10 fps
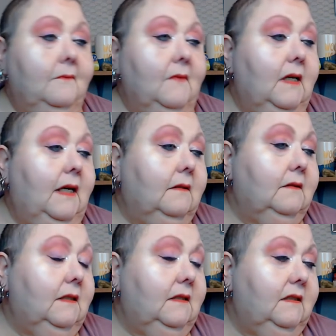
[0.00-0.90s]
Well,
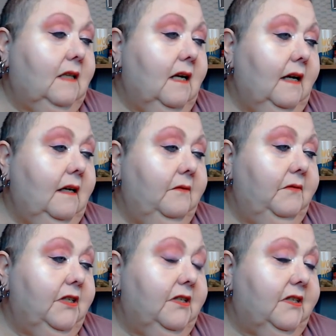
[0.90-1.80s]
this is kind of
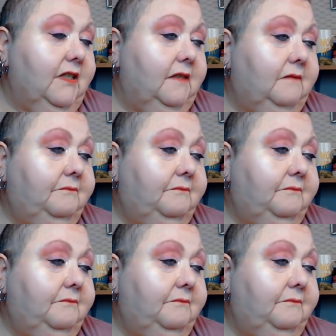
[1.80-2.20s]
just a